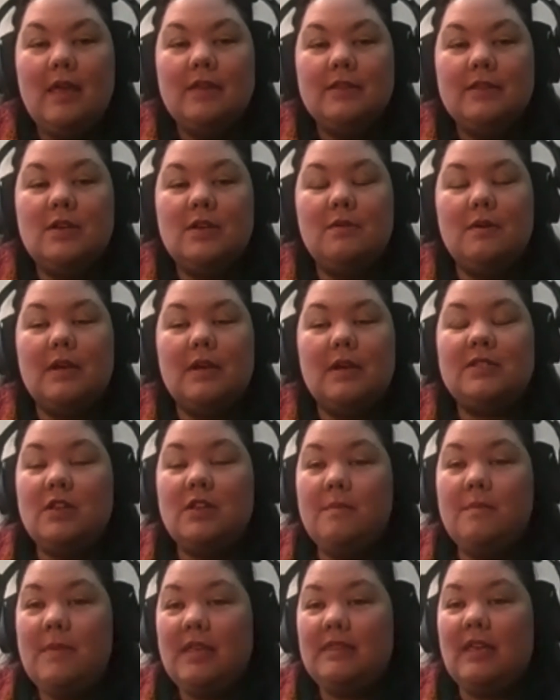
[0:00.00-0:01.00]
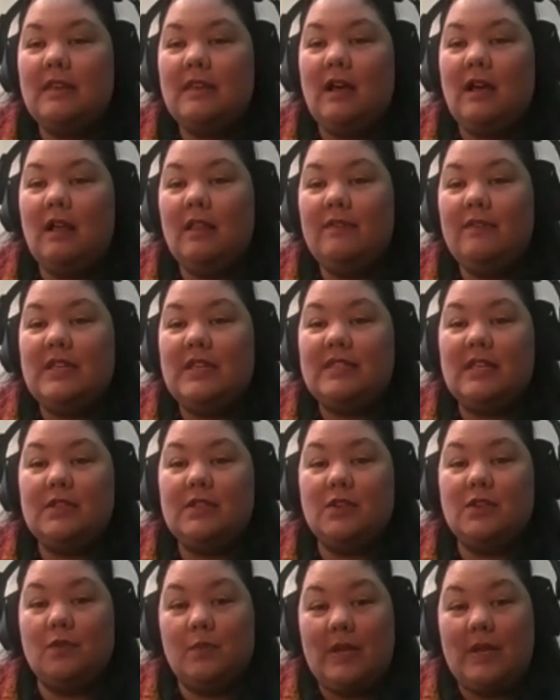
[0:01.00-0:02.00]
So assuming that all of these
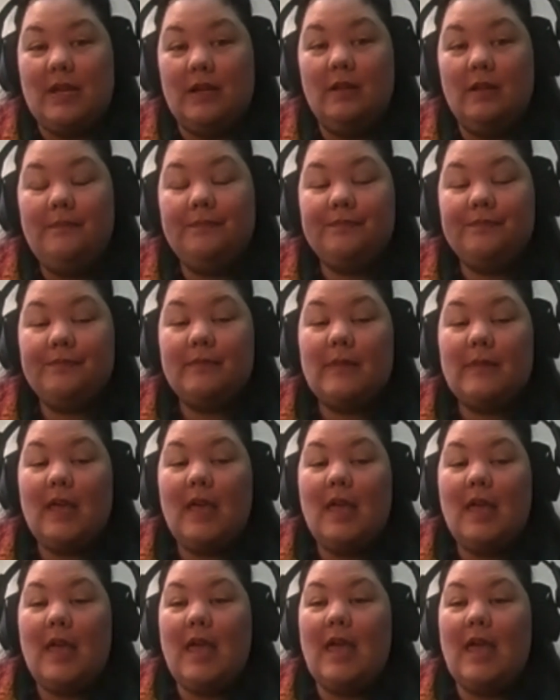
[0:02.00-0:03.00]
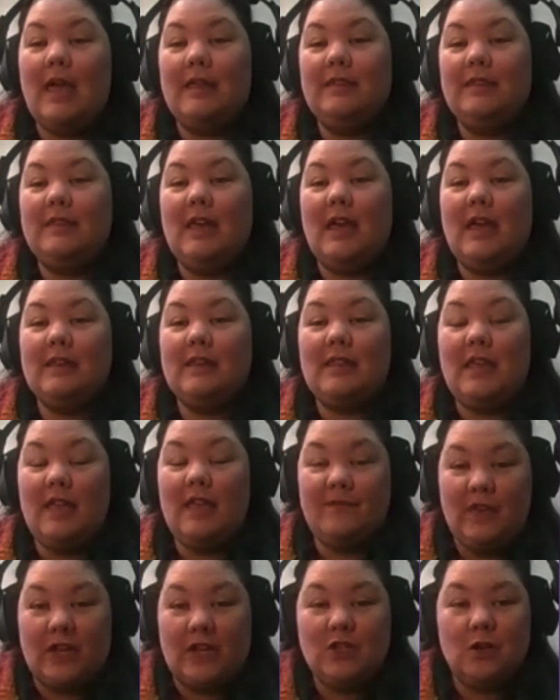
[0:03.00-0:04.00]
things are real and that they
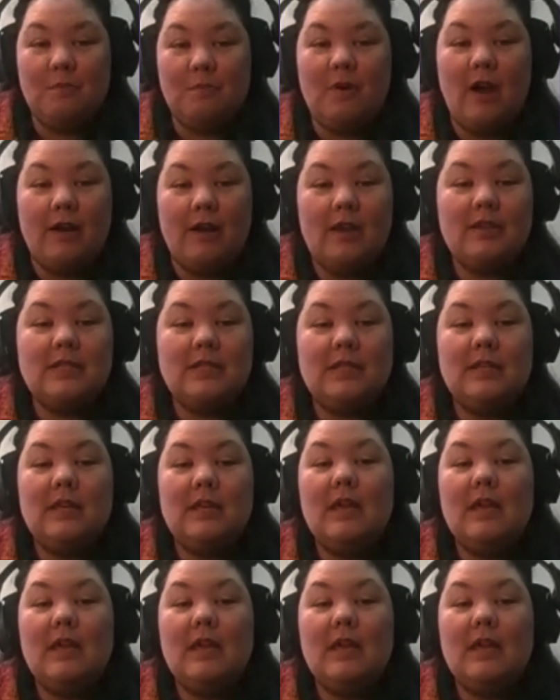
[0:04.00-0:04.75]
affect your product,